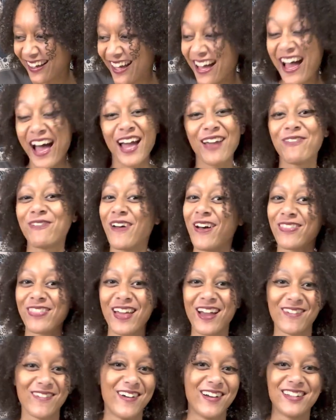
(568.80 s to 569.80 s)
I felt
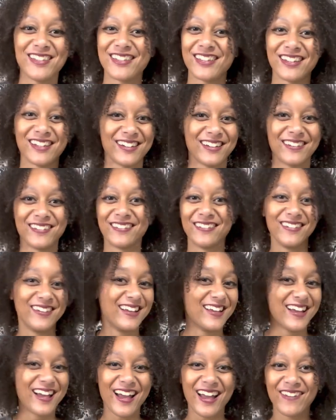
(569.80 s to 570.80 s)
that one too.
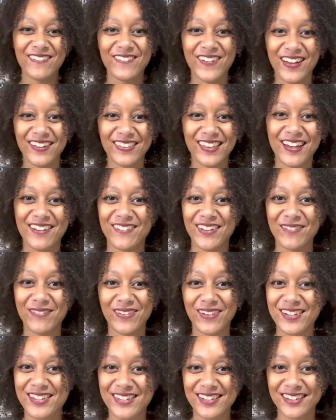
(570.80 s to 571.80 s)
I felt that one
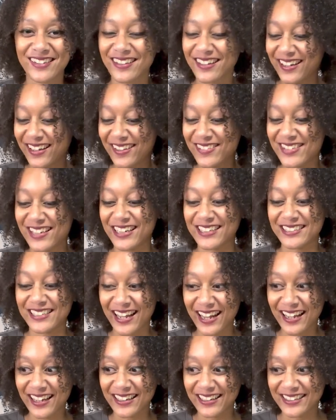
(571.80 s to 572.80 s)
personally. I was like,
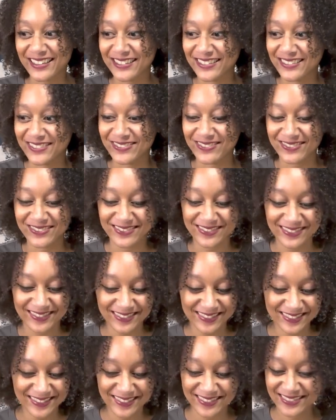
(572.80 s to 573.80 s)
damn.
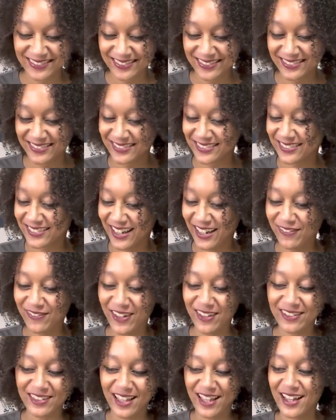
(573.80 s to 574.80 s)
I
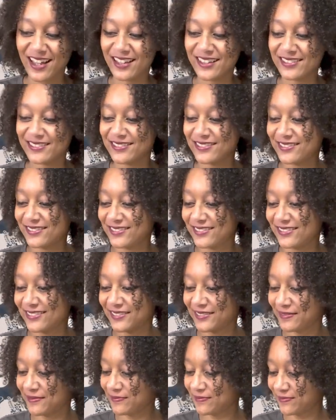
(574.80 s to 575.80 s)
felt that.
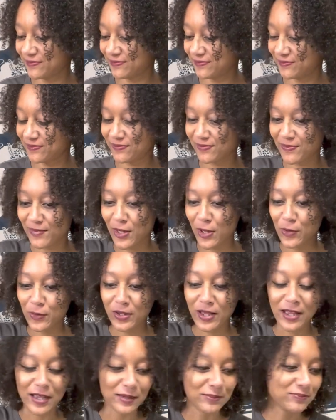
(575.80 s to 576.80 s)

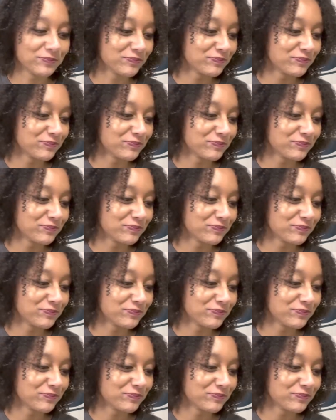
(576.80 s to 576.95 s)
Okay.